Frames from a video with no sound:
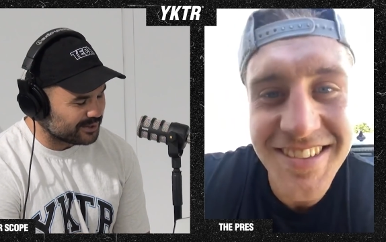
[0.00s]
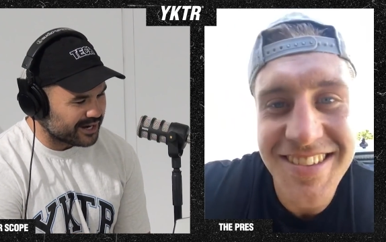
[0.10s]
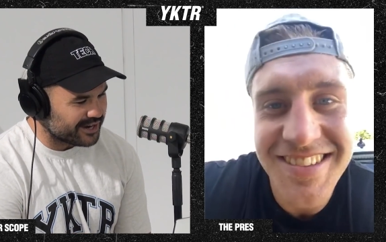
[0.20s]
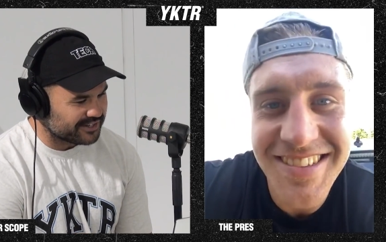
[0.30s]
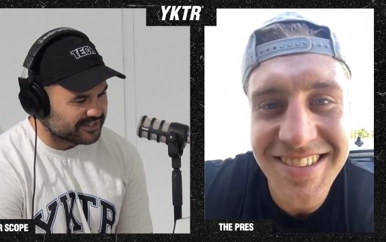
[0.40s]
Speaker 1: we'd
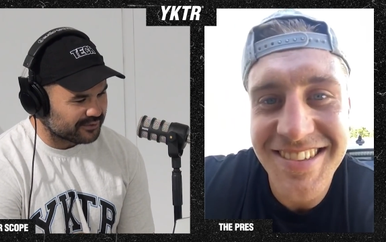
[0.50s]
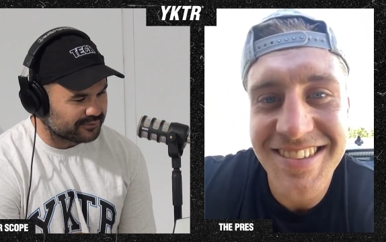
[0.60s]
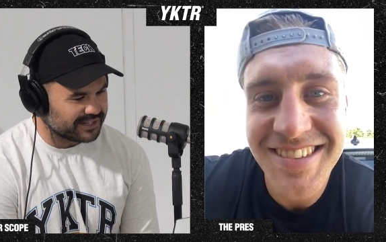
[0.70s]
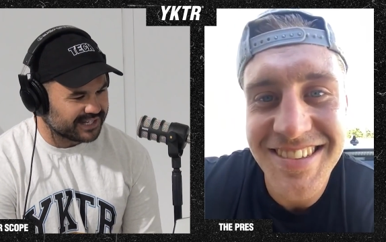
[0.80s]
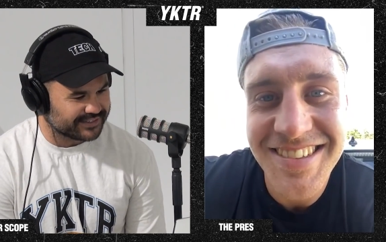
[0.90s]
known each other
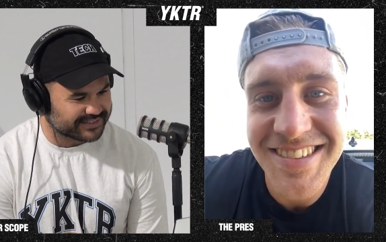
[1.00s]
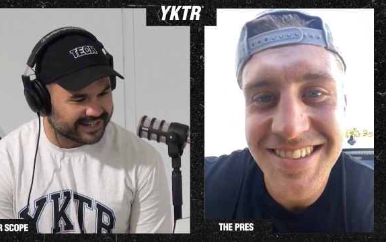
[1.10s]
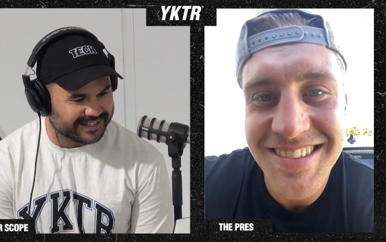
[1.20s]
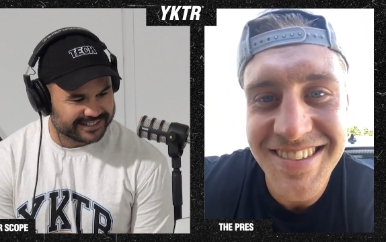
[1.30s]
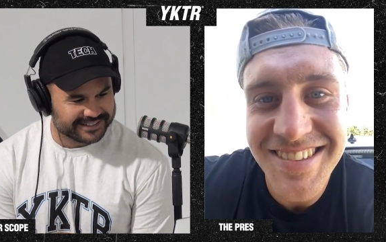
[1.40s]
for years,
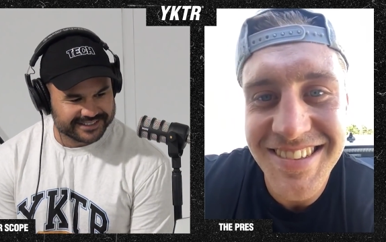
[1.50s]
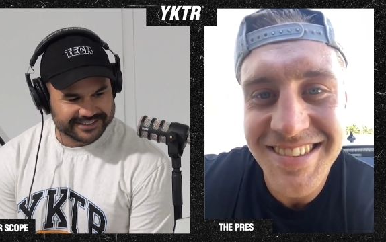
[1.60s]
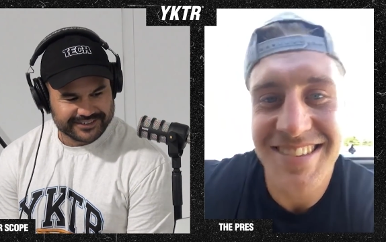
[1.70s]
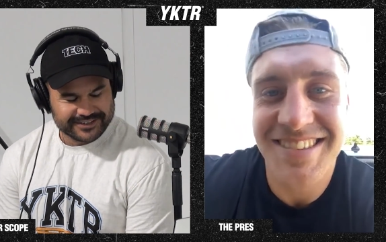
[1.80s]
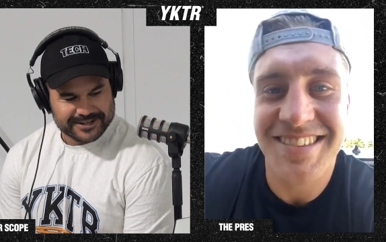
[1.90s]
eh?
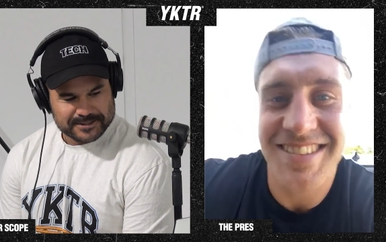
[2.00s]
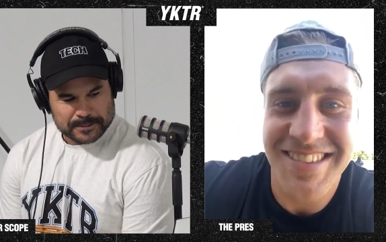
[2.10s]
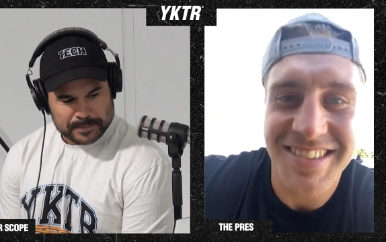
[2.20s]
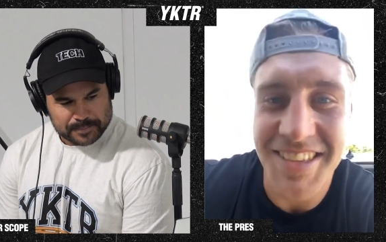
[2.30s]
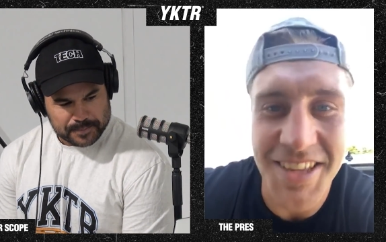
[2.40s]

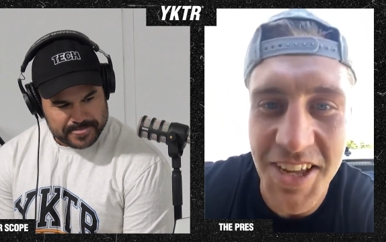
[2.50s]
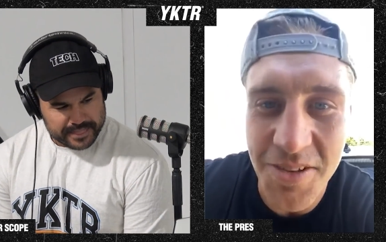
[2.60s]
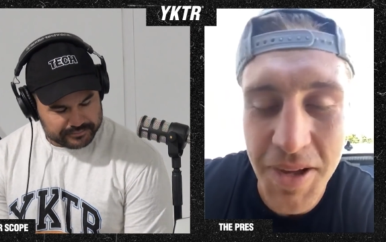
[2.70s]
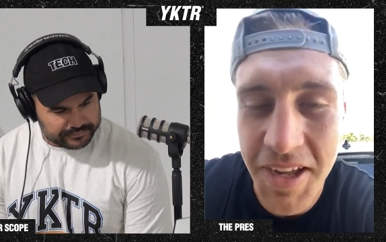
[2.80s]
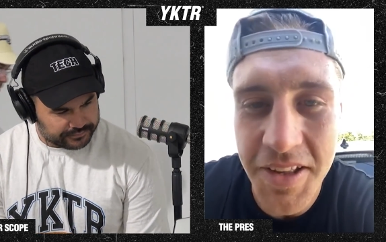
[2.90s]
Speaker 2: Yeah,
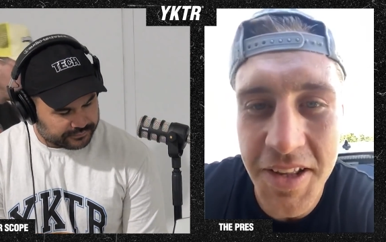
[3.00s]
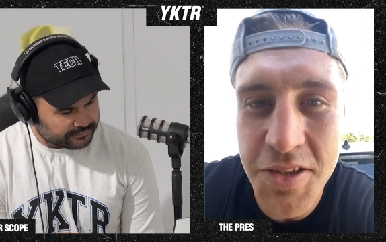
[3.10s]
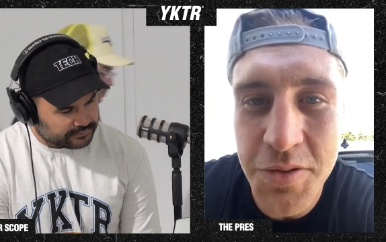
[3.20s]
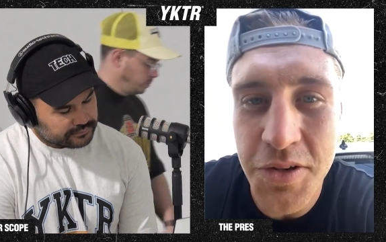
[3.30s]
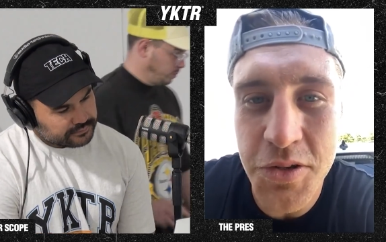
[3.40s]
mate, and
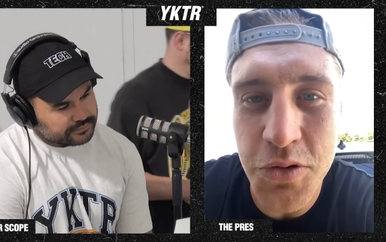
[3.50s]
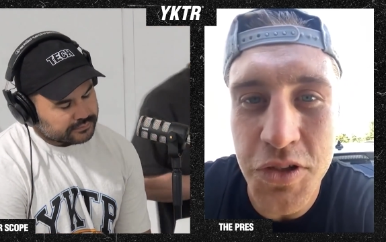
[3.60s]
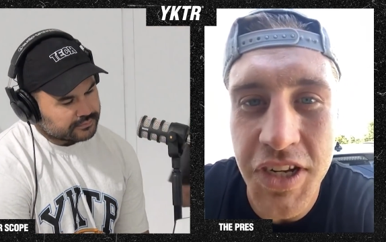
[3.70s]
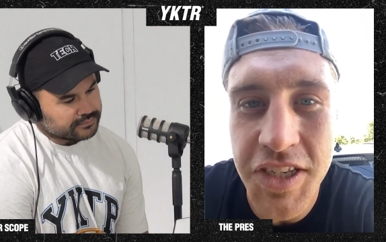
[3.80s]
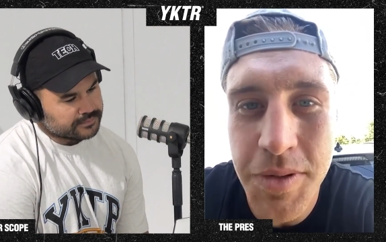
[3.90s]
that's what I was talking
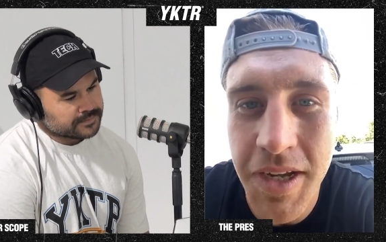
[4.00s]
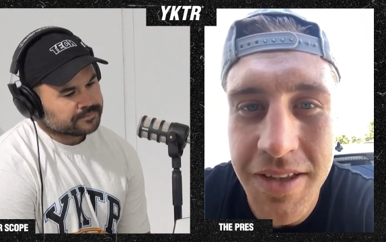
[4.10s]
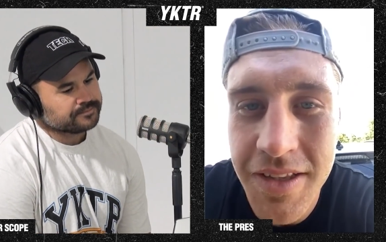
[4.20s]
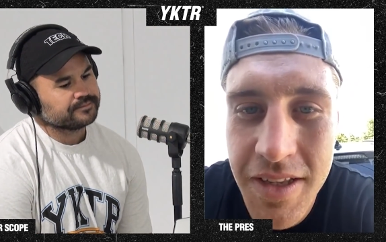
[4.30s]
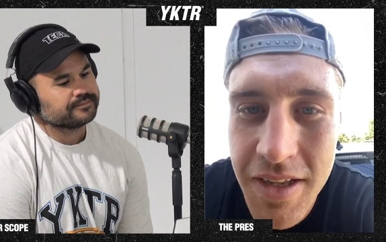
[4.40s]
to Chaz about. Hmm.
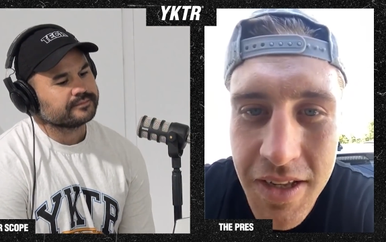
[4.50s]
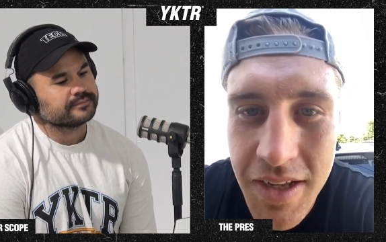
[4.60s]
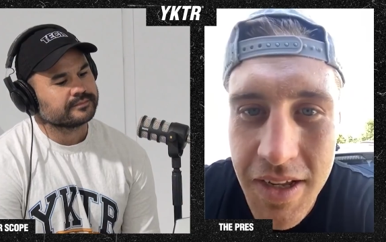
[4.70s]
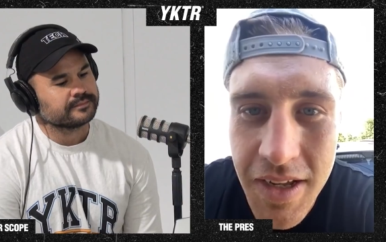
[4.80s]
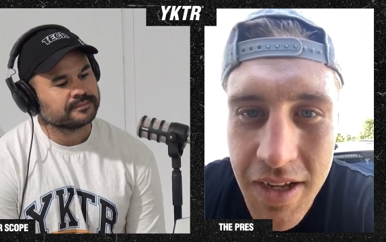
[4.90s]

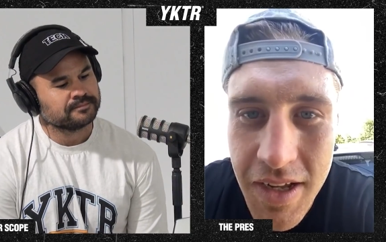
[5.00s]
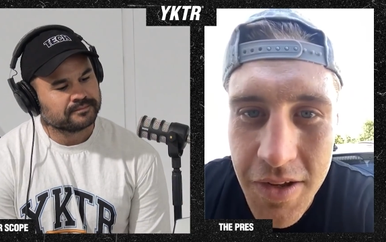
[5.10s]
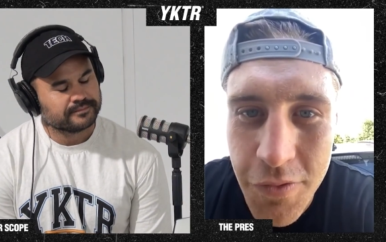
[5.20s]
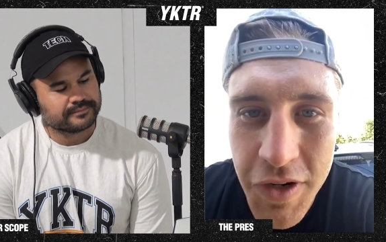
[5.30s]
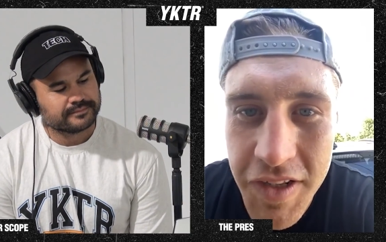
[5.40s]

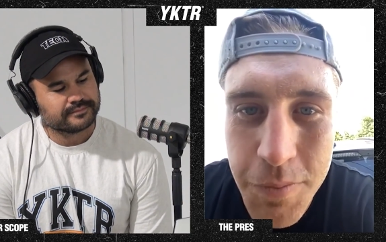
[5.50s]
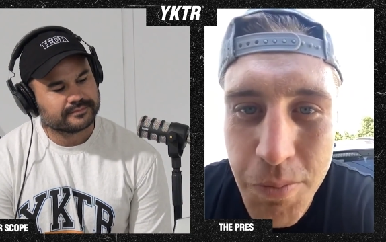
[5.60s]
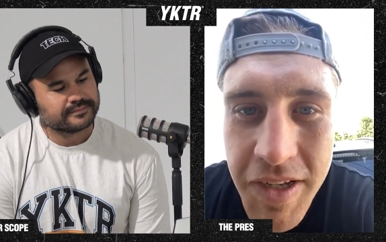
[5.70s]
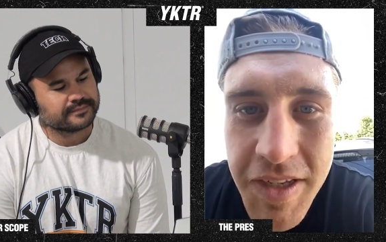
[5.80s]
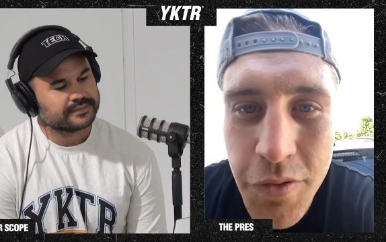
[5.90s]
Footy just
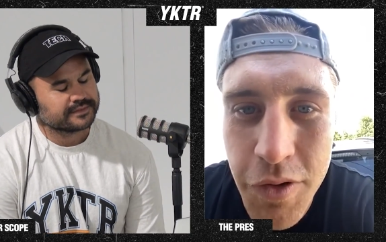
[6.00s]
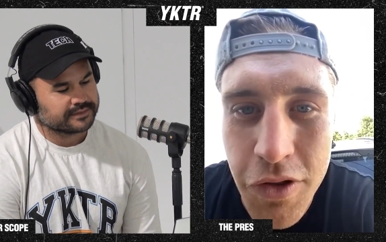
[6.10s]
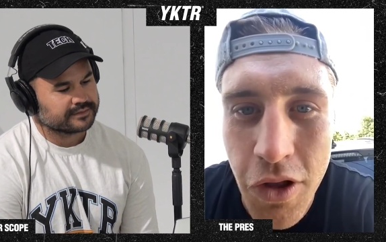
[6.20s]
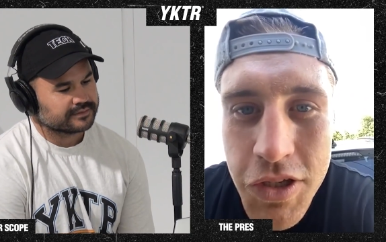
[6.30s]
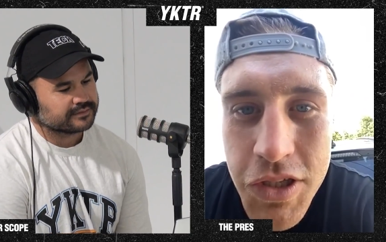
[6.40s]
brings everyone
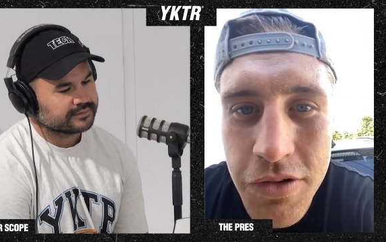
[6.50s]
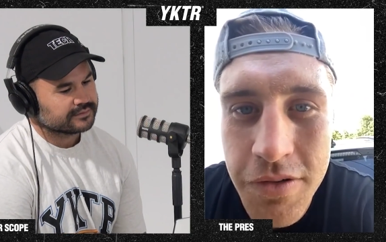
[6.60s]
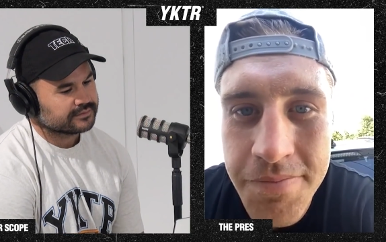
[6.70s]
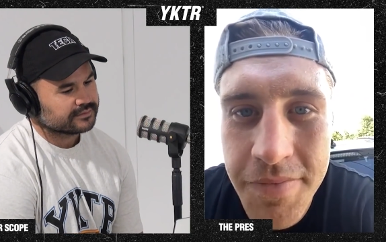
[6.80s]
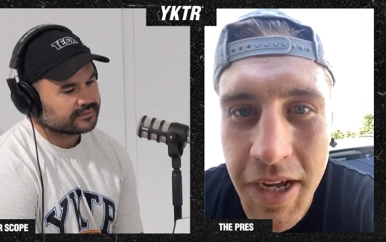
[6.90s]
closer,
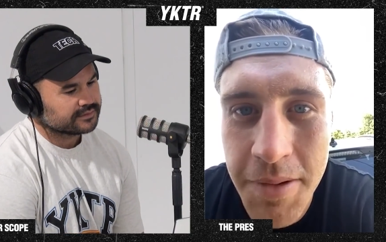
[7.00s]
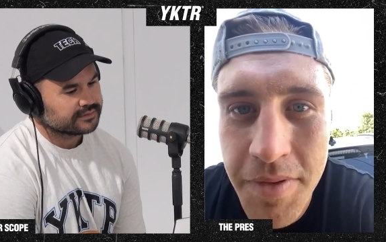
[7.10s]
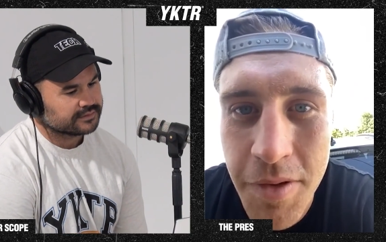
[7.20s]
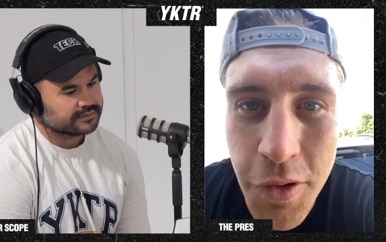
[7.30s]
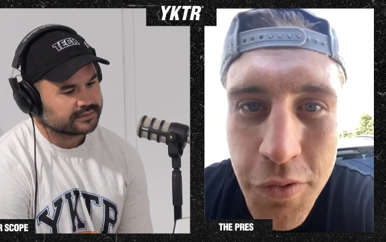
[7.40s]
and um,
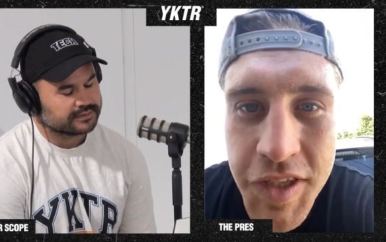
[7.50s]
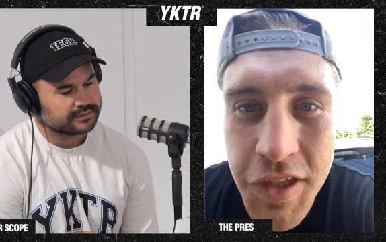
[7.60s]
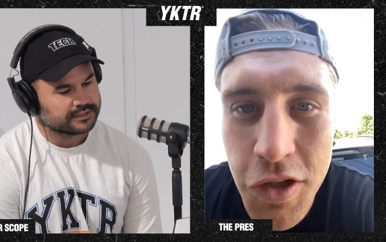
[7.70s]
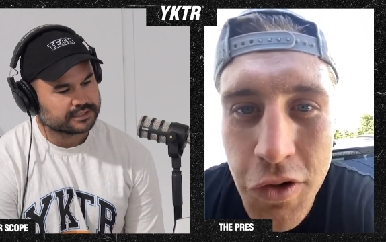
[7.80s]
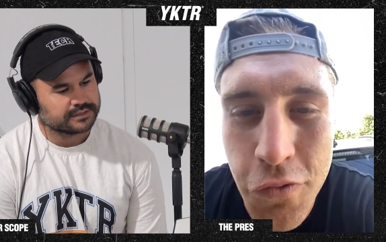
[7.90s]
obviously
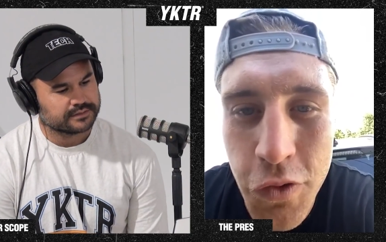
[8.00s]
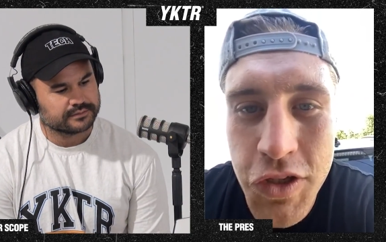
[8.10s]
there's a lot of footy